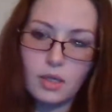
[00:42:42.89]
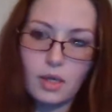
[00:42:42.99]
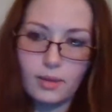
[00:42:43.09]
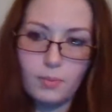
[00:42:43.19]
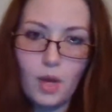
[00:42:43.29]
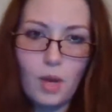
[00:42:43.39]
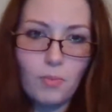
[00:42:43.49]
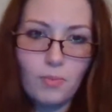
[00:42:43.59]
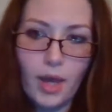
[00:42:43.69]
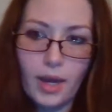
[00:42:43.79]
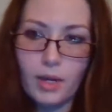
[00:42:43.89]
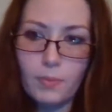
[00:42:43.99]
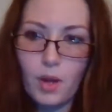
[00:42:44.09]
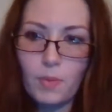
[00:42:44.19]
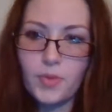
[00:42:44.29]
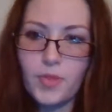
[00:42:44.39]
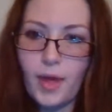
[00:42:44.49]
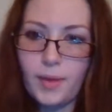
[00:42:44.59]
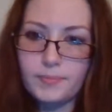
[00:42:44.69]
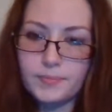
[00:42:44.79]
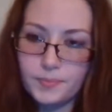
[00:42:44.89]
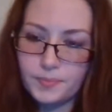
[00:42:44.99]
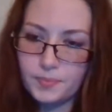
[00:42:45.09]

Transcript: you got a problem. I got a problem with that.